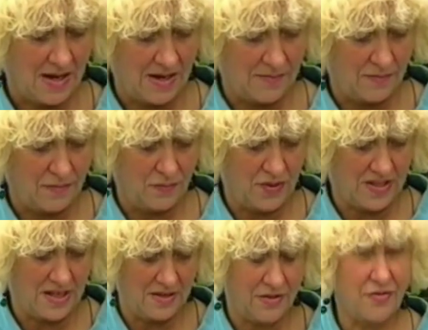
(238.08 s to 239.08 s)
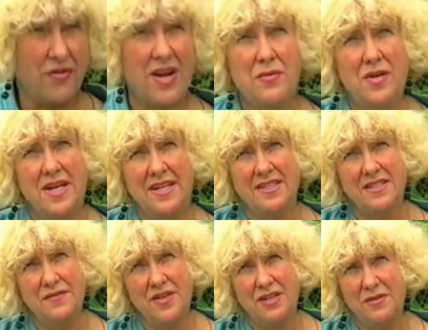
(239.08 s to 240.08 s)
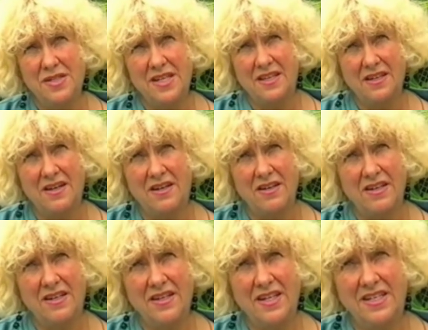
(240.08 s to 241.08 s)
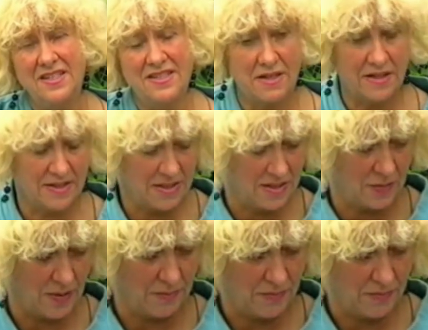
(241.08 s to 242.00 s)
Um, within three weeks of using the collar, he'd started to